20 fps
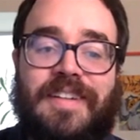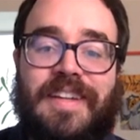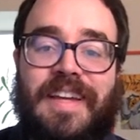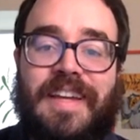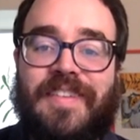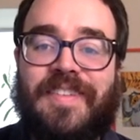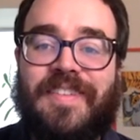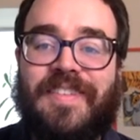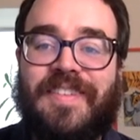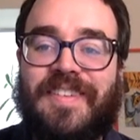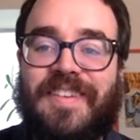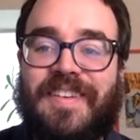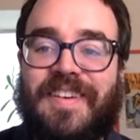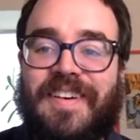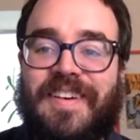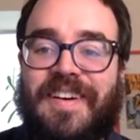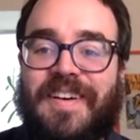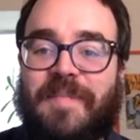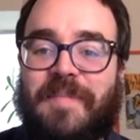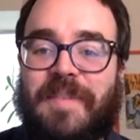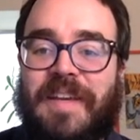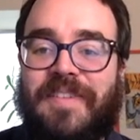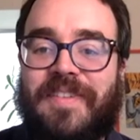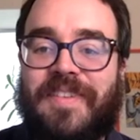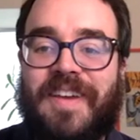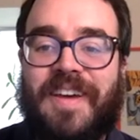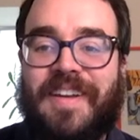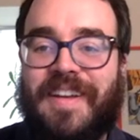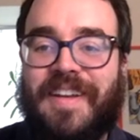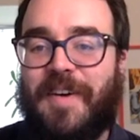It's, um, it's
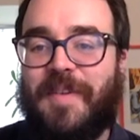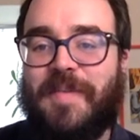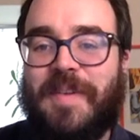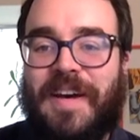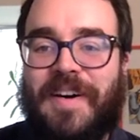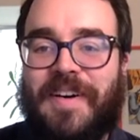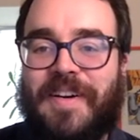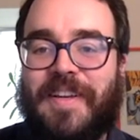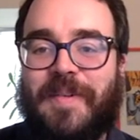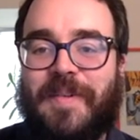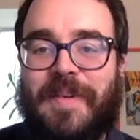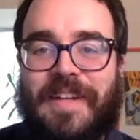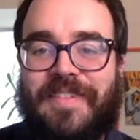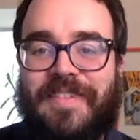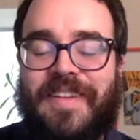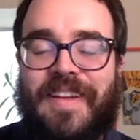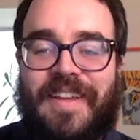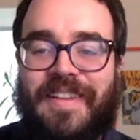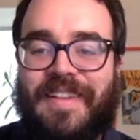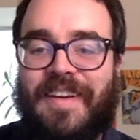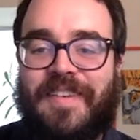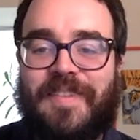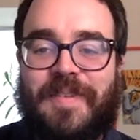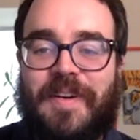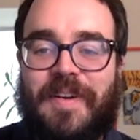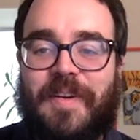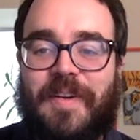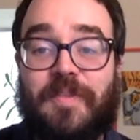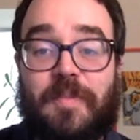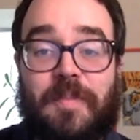not an L value and it's not an X
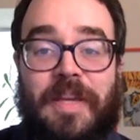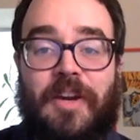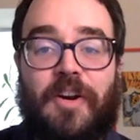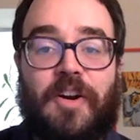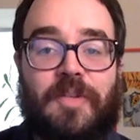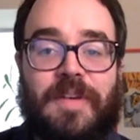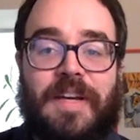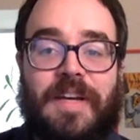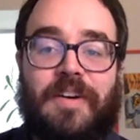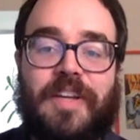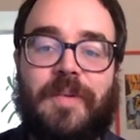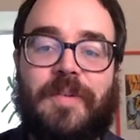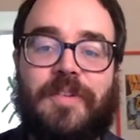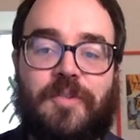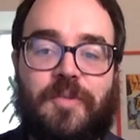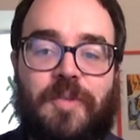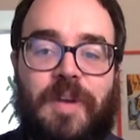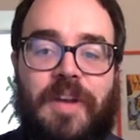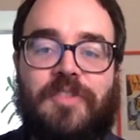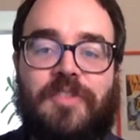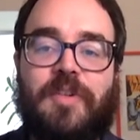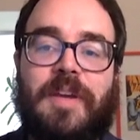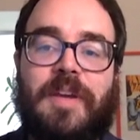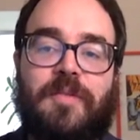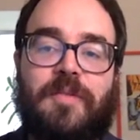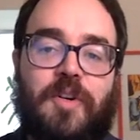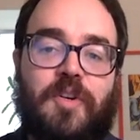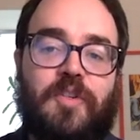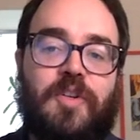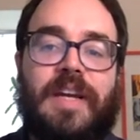value, it's a PR value. It's a
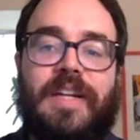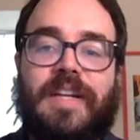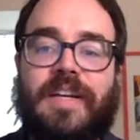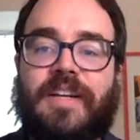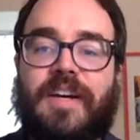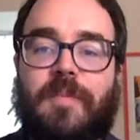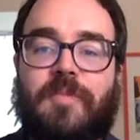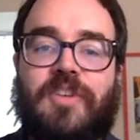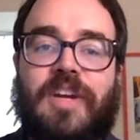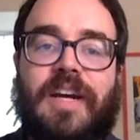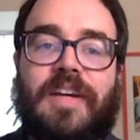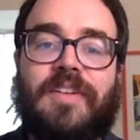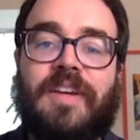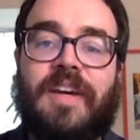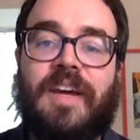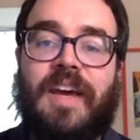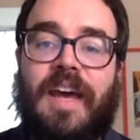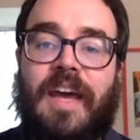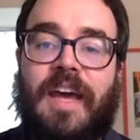recipe for creating an object.